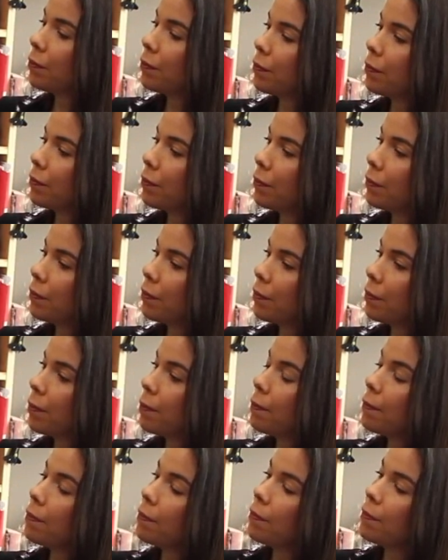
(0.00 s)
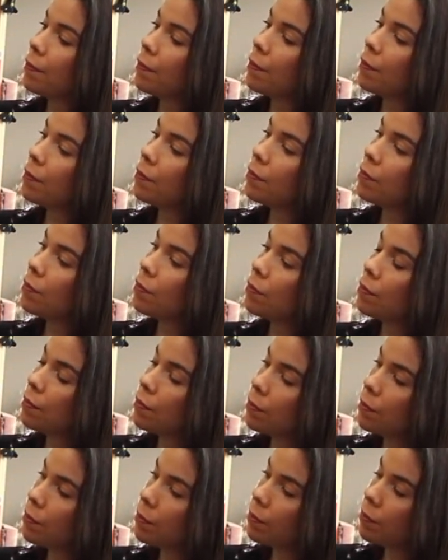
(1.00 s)

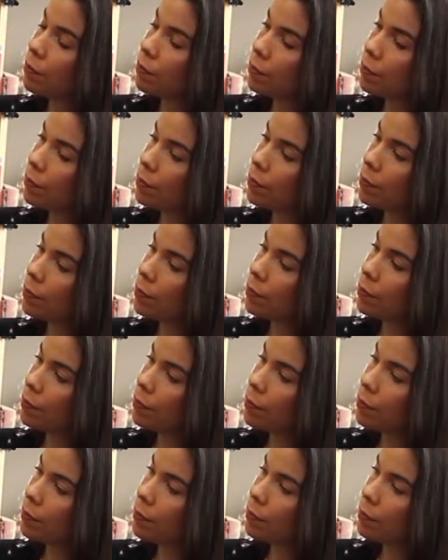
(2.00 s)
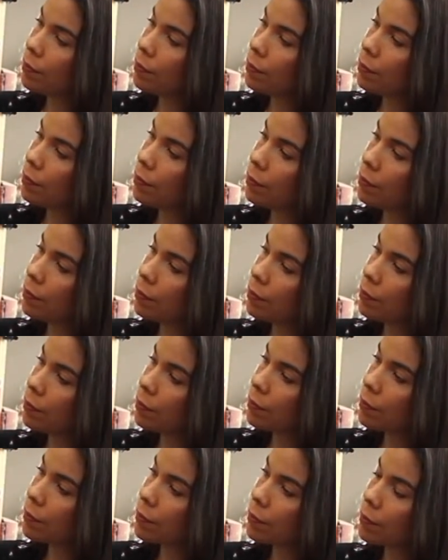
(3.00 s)

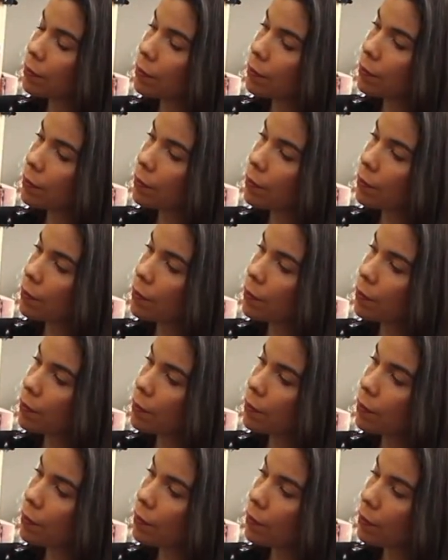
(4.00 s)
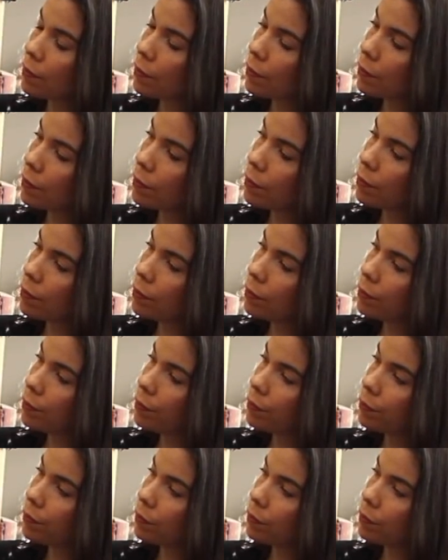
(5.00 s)
(not speaking)